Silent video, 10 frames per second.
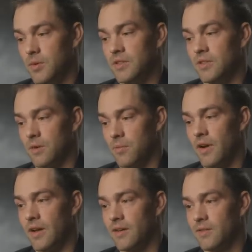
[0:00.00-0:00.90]
But we took a
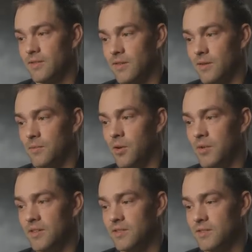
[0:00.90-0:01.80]
break, took a
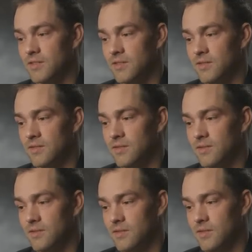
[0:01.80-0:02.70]
moment,
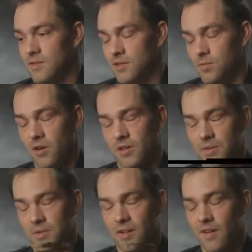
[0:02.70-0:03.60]

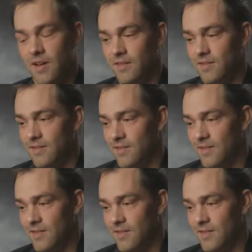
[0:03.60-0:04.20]
sparked up a cigarette,